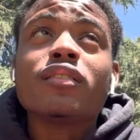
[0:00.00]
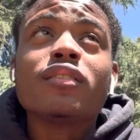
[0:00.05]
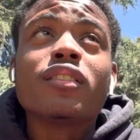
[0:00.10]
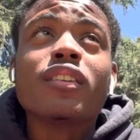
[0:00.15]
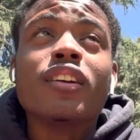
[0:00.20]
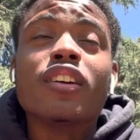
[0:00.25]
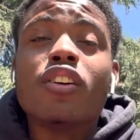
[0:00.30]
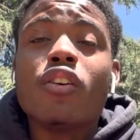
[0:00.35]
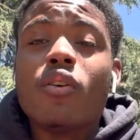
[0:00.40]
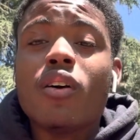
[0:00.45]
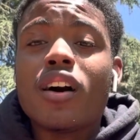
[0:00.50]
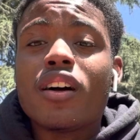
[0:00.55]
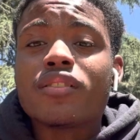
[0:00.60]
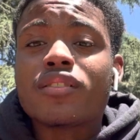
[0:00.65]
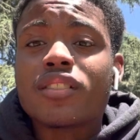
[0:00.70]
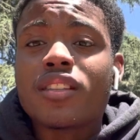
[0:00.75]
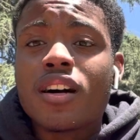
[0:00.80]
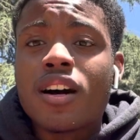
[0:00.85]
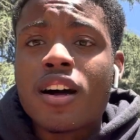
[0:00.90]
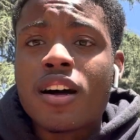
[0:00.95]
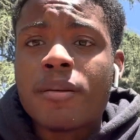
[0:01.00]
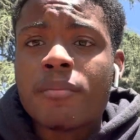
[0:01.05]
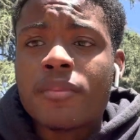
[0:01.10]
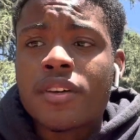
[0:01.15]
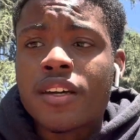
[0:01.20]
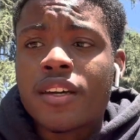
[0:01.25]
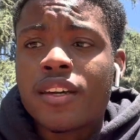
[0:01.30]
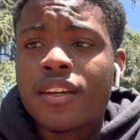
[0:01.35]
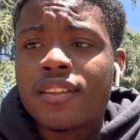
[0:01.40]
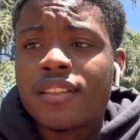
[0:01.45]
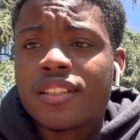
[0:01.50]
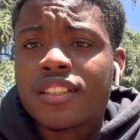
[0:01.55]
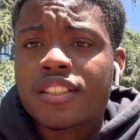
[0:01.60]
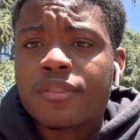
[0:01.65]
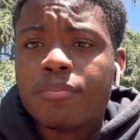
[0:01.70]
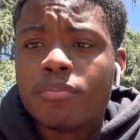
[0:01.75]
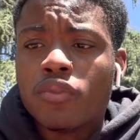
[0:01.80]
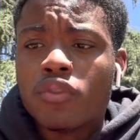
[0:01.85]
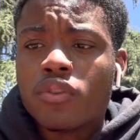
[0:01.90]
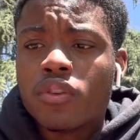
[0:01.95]
And go outside, man, and
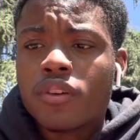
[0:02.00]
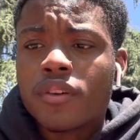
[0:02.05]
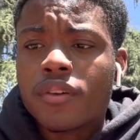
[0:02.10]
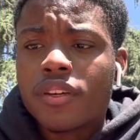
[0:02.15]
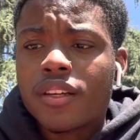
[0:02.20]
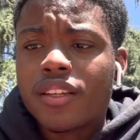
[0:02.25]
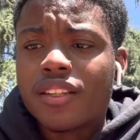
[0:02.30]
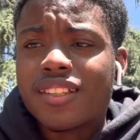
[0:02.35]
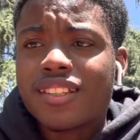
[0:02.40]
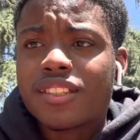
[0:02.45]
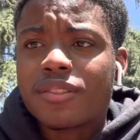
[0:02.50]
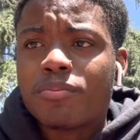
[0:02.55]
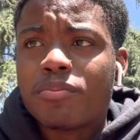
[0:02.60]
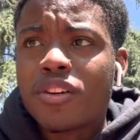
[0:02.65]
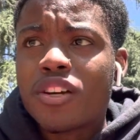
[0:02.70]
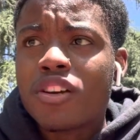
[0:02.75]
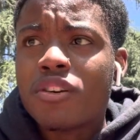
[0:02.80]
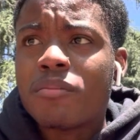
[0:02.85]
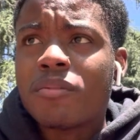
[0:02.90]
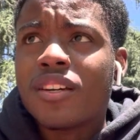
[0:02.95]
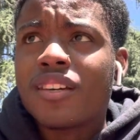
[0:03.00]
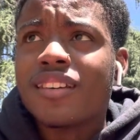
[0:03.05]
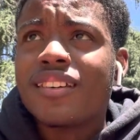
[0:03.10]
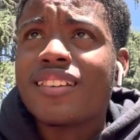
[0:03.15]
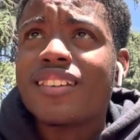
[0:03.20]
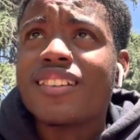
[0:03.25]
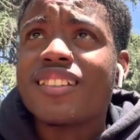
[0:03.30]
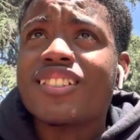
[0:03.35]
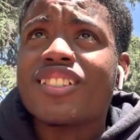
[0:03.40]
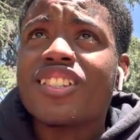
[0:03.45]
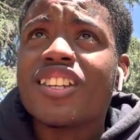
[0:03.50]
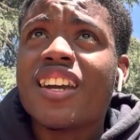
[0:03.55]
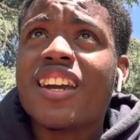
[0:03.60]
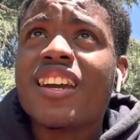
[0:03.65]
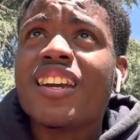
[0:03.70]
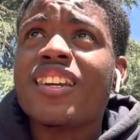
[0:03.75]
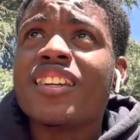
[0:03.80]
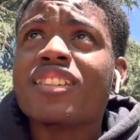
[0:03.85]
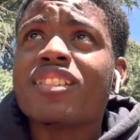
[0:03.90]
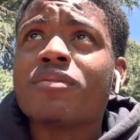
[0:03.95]
explore and experiment and
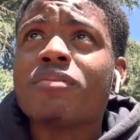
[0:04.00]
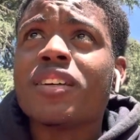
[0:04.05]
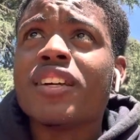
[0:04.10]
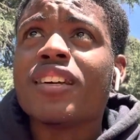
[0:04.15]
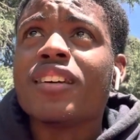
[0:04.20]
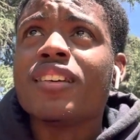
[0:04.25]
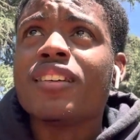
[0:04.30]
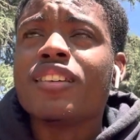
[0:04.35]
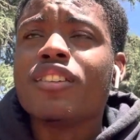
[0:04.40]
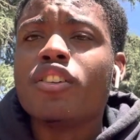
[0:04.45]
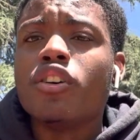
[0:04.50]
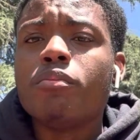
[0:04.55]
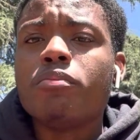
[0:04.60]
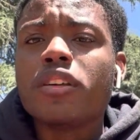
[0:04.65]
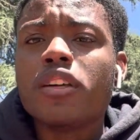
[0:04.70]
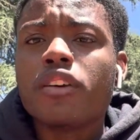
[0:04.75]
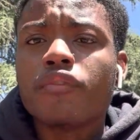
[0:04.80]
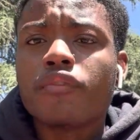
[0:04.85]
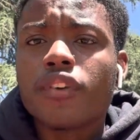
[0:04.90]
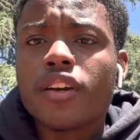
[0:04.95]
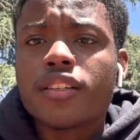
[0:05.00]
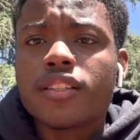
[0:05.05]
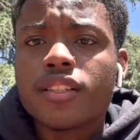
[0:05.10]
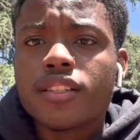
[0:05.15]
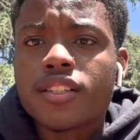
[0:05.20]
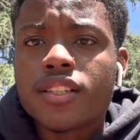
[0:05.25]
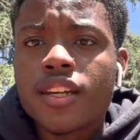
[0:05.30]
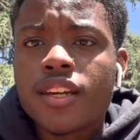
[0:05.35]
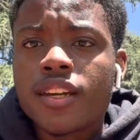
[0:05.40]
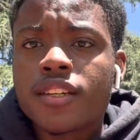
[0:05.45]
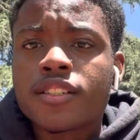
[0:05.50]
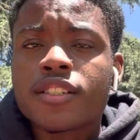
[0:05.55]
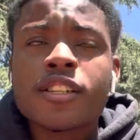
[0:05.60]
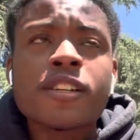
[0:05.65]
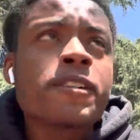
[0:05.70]
change, man. Don't be afraid to change.